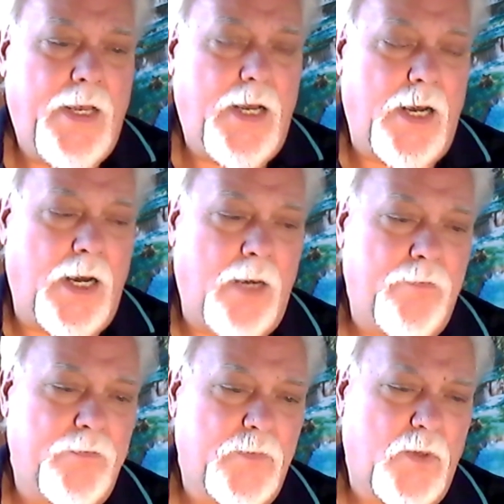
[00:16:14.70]

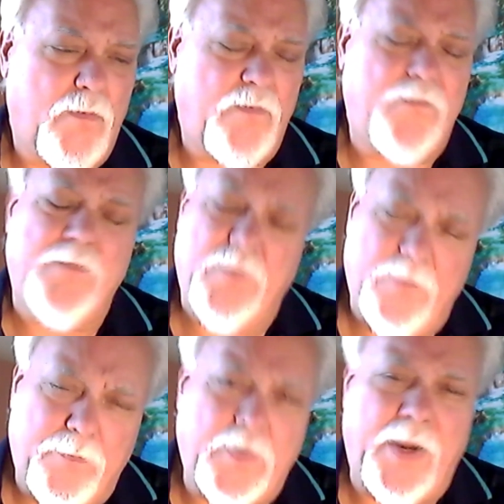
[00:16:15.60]
um,
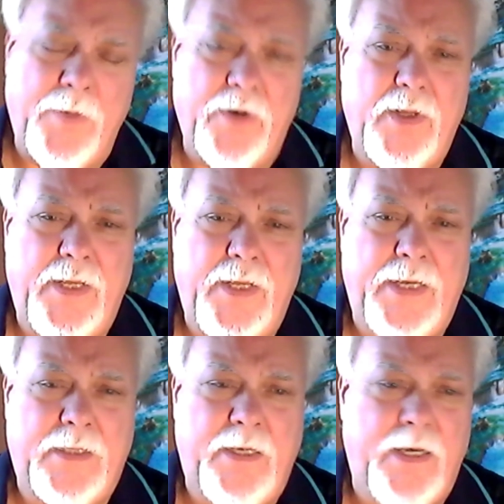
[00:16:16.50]
primarily
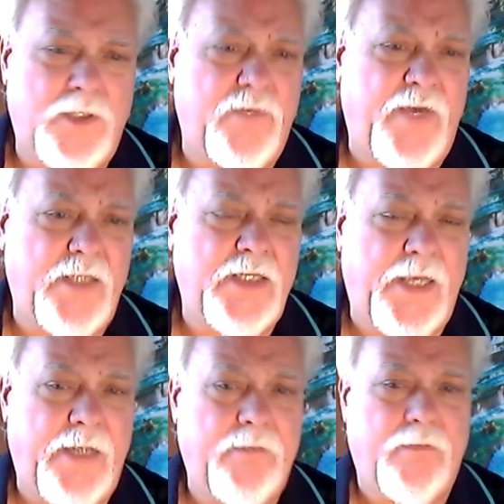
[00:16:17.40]
at the age of
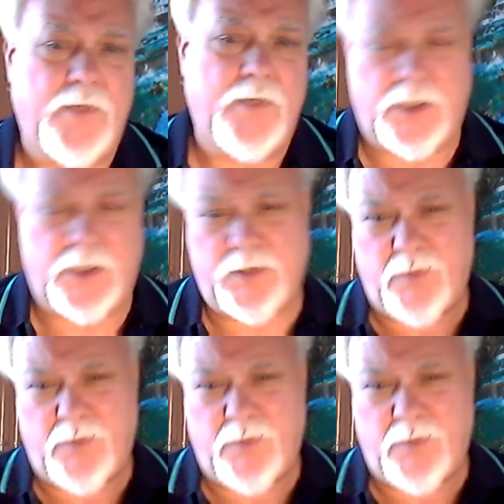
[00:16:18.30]
18. There's a,